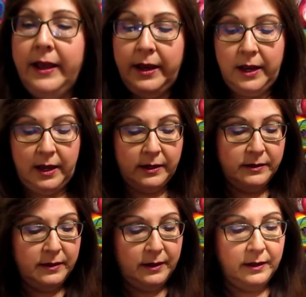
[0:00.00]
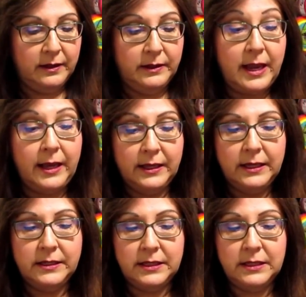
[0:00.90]
And yeah,
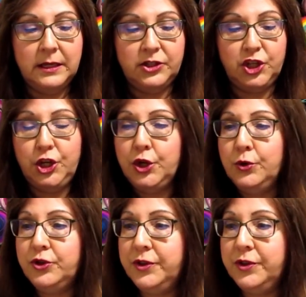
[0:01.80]
it's huge.